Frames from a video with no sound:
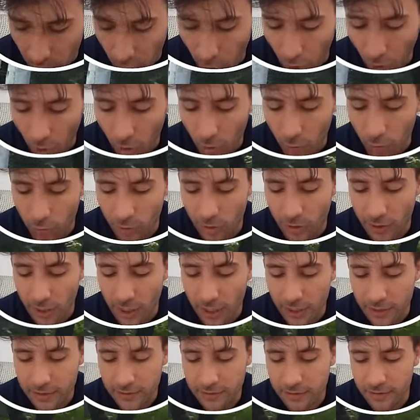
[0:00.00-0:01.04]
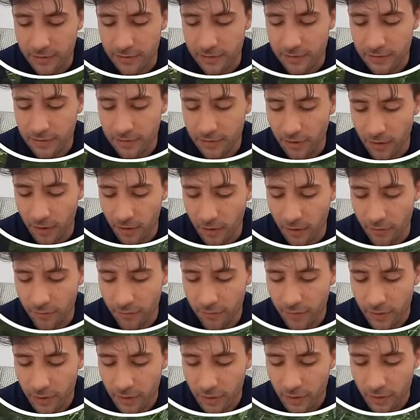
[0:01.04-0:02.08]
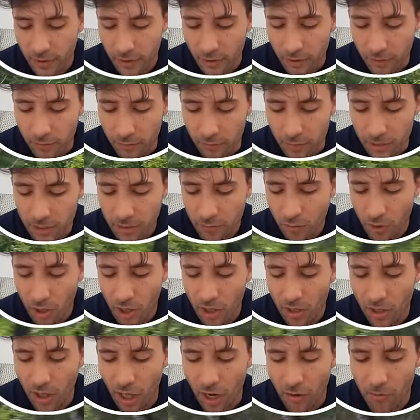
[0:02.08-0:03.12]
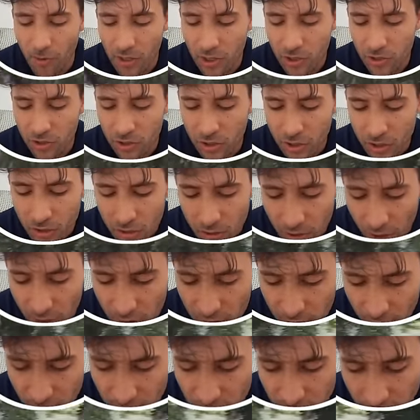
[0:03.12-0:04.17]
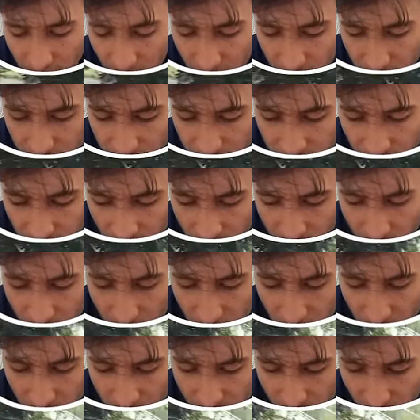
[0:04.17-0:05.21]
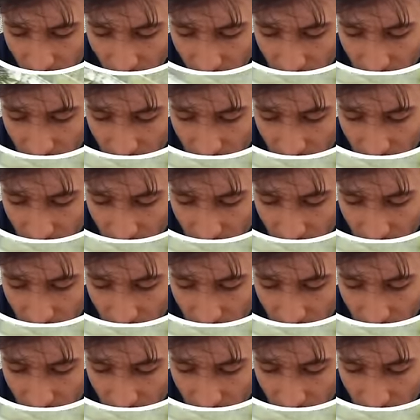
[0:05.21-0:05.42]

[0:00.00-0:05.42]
all relaxed and stuff. Meanwhile, I'm actually here in the flesh, you know,